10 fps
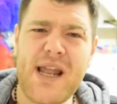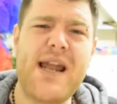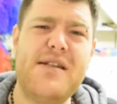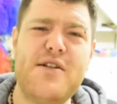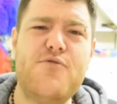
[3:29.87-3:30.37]

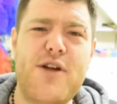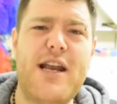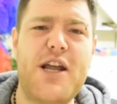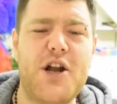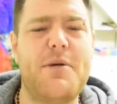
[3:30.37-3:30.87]
Is it
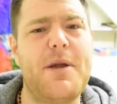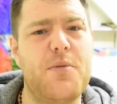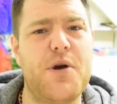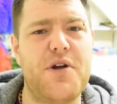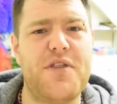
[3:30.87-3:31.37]
really going to be
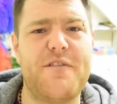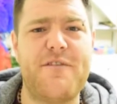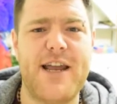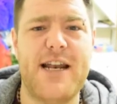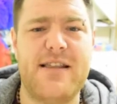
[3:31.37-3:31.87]
worth the
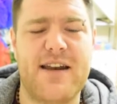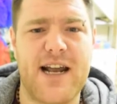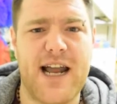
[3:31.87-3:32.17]
feeling that I'll